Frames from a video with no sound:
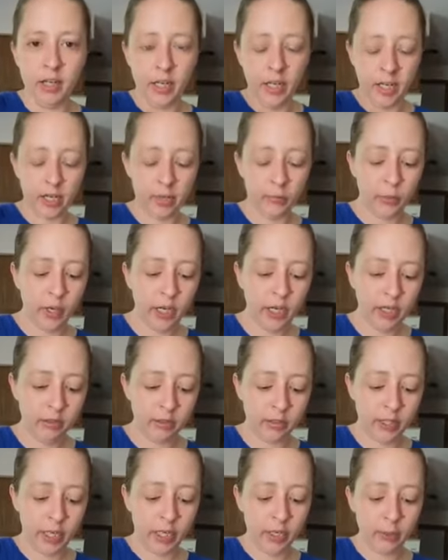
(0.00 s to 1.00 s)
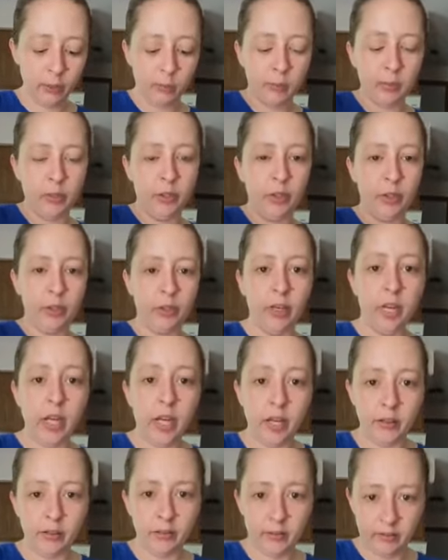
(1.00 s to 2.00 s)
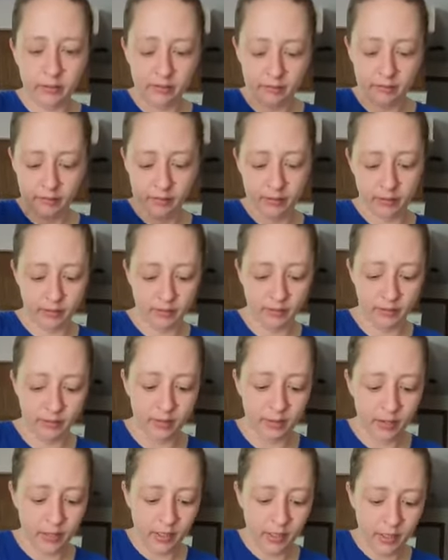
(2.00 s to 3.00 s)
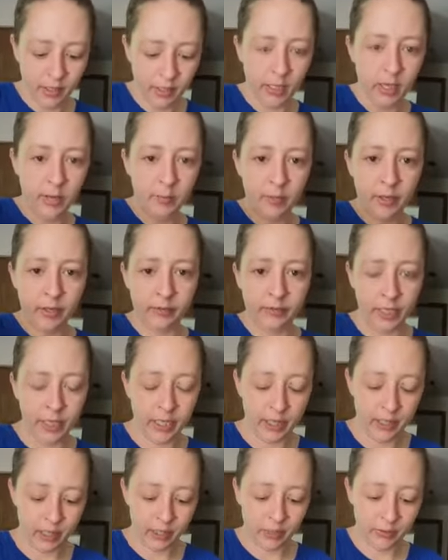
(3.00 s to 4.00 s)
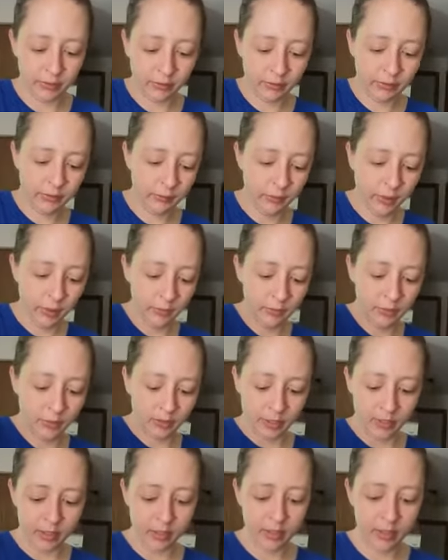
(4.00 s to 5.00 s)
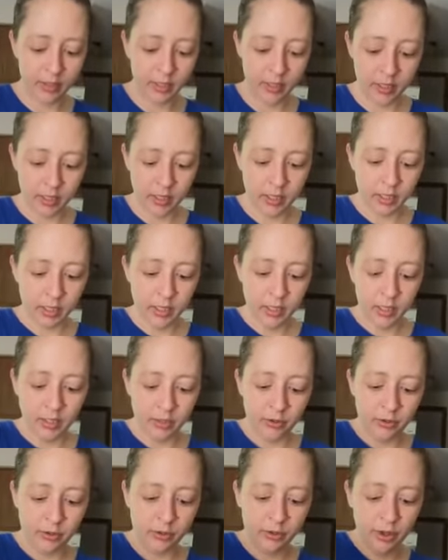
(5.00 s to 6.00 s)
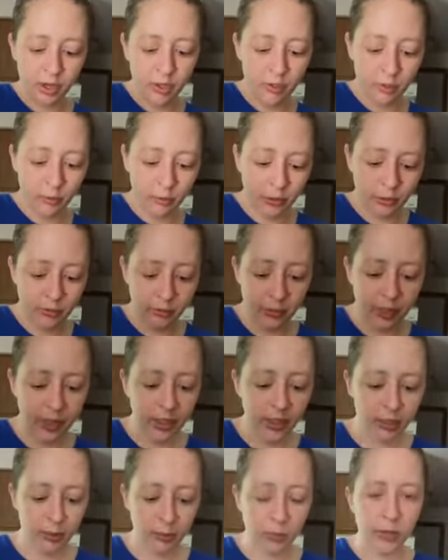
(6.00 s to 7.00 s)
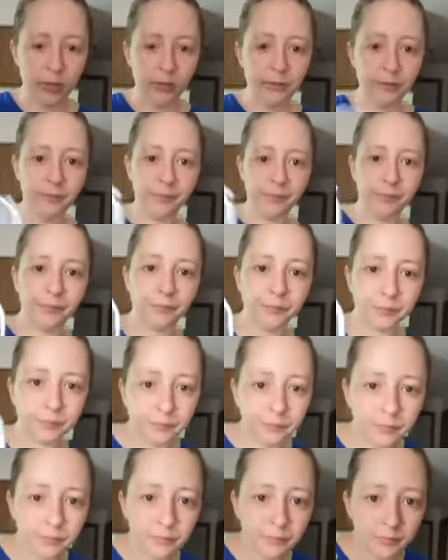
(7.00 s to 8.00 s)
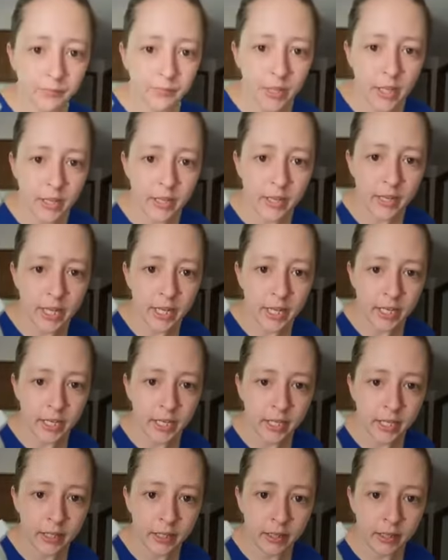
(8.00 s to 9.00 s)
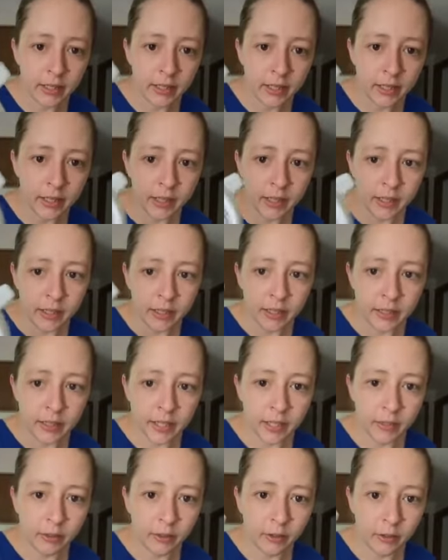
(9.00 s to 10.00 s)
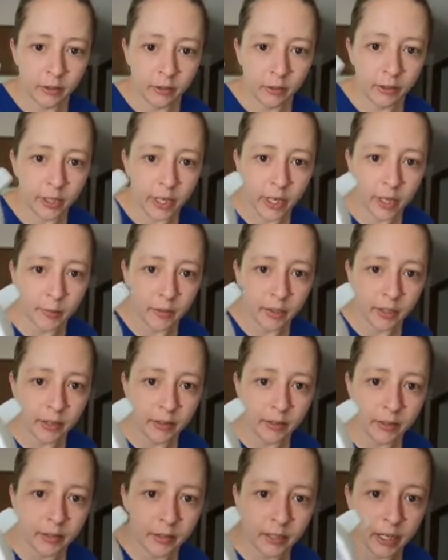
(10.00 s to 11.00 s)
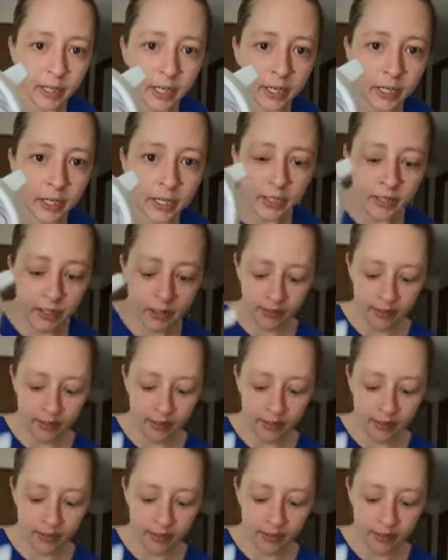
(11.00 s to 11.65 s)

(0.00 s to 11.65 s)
And a regular can opener, you can't. And I'm left-handed, so sometimes I struggle with a regular one. And then that little grabber on the side,